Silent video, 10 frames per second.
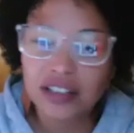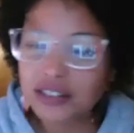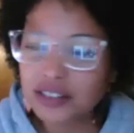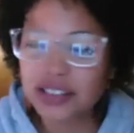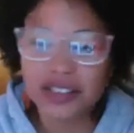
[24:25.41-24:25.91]

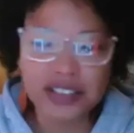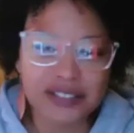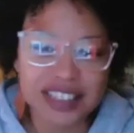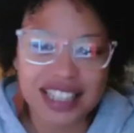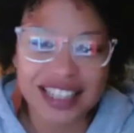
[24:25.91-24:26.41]
Those are two,
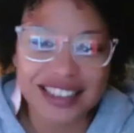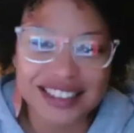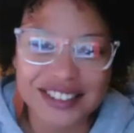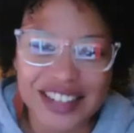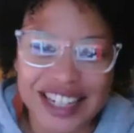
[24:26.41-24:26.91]

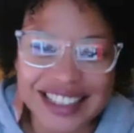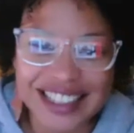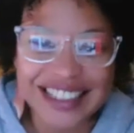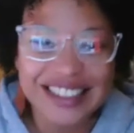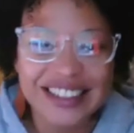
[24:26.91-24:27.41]
right?
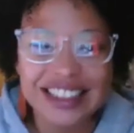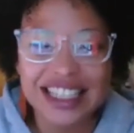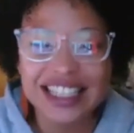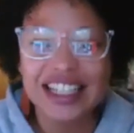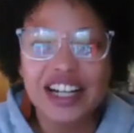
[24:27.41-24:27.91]
Like, so it's
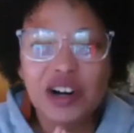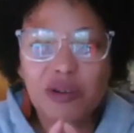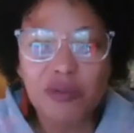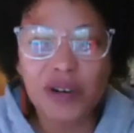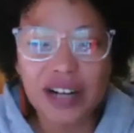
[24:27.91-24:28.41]
like,
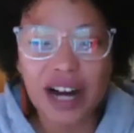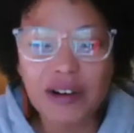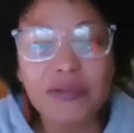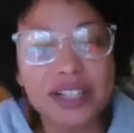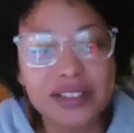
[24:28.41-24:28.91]
how
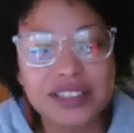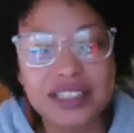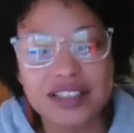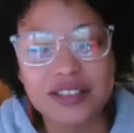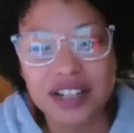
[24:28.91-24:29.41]
are we
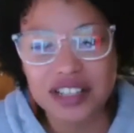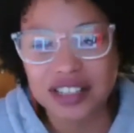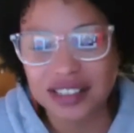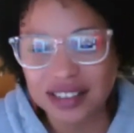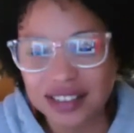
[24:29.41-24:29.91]
using
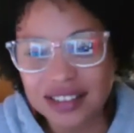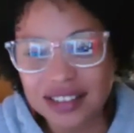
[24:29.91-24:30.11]
discretion